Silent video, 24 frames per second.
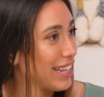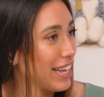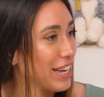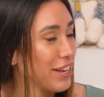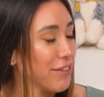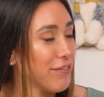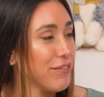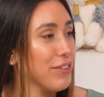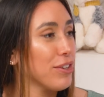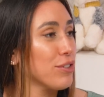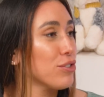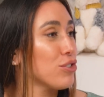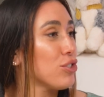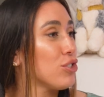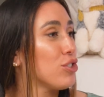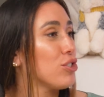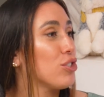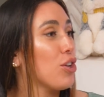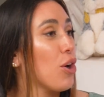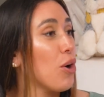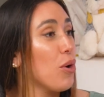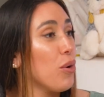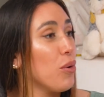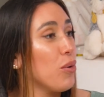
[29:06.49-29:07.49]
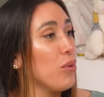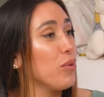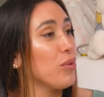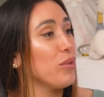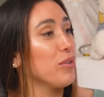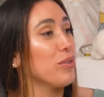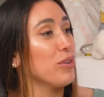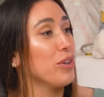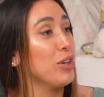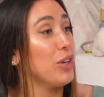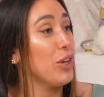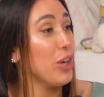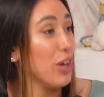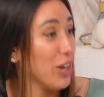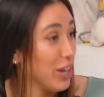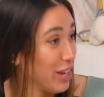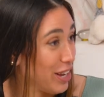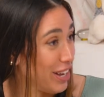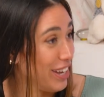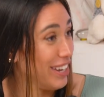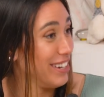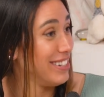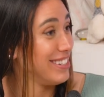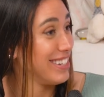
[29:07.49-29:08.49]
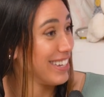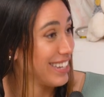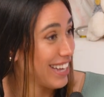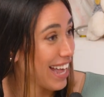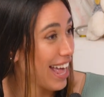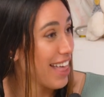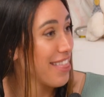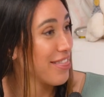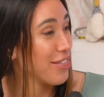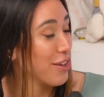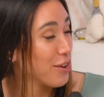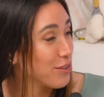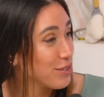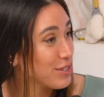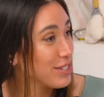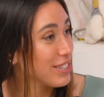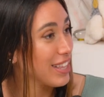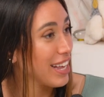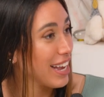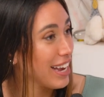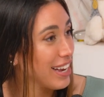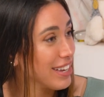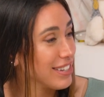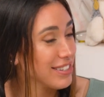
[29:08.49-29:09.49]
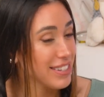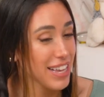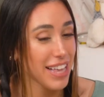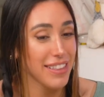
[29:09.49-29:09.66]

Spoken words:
Like it feels so good to get those things.